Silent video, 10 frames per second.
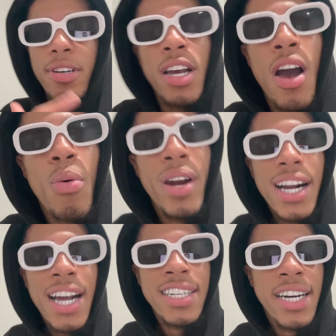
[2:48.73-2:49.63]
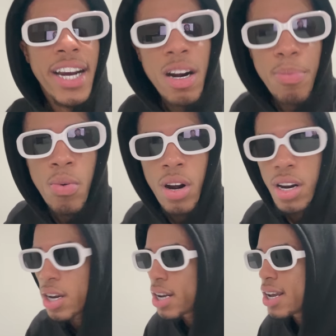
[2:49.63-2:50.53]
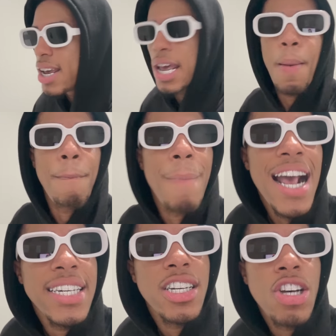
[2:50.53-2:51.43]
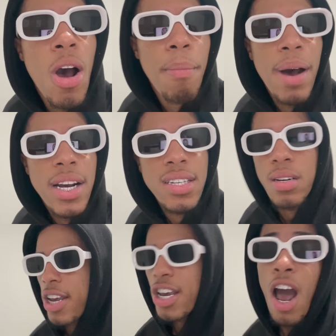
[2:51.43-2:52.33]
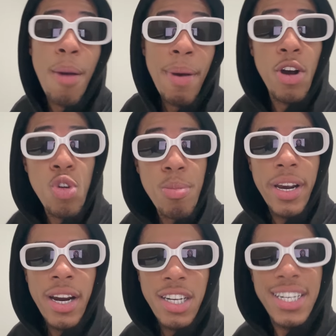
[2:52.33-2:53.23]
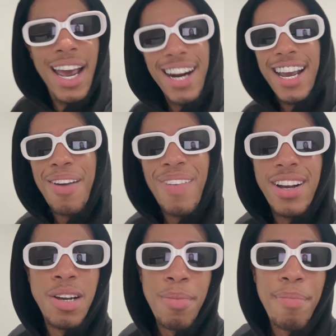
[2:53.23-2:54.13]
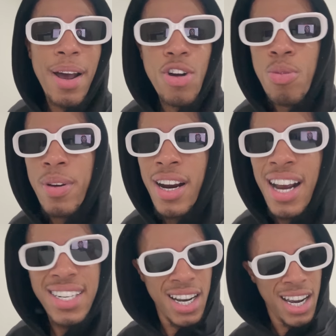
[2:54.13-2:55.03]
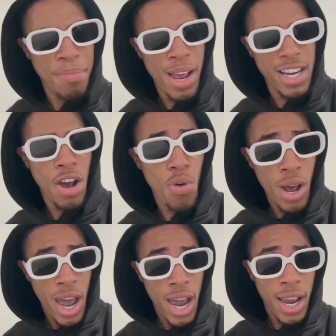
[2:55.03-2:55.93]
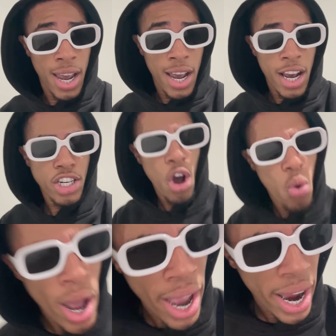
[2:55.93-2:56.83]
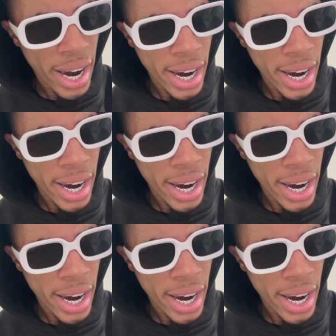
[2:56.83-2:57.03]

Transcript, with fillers: Y'all, when I got to the airport, Magic talking about something. Y'all, my Uber here, she had a camera I'm talking about my Uber here. I said, yo, what? Yo, what?